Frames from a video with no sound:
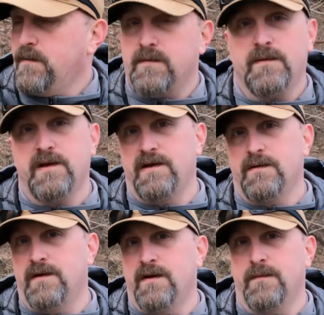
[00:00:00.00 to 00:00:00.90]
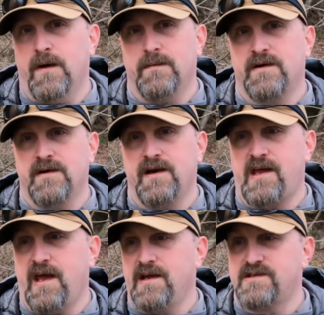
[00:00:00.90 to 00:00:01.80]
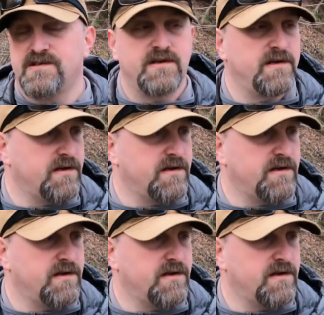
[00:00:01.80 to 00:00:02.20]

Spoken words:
really don't know what we're gonna catch.